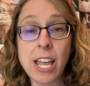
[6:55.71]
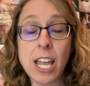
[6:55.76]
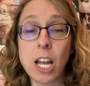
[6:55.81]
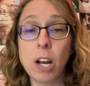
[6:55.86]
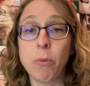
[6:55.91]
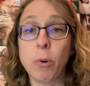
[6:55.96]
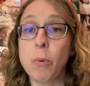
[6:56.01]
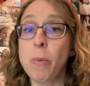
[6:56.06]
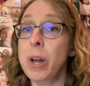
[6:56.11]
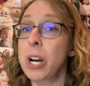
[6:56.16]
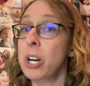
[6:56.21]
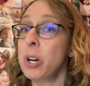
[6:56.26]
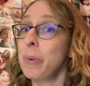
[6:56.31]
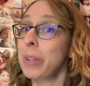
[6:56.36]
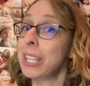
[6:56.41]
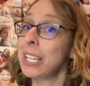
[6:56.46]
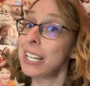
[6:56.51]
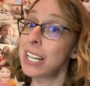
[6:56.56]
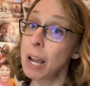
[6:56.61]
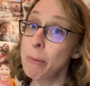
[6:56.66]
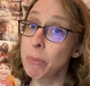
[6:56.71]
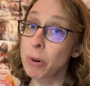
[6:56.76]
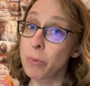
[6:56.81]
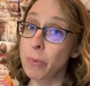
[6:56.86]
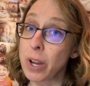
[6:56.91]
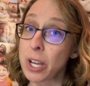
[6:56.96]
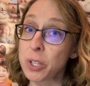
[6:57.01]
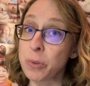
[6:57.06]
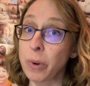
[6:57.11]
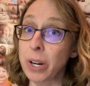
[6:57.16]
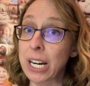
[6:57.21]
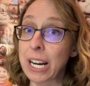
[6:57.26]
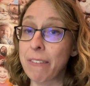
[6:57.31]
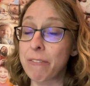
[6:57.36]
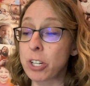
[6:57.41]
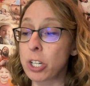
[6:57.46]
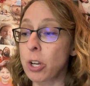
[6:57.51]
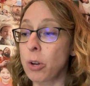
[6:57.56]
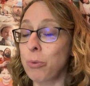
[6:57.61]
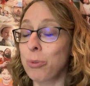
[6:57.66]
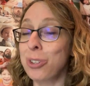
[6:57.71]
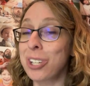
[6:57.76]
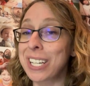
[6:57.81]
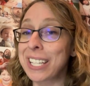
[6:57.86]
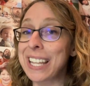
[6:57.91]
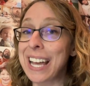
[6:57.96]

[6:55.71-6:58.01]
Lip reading: If we want to know what the number was, we're going to have to go look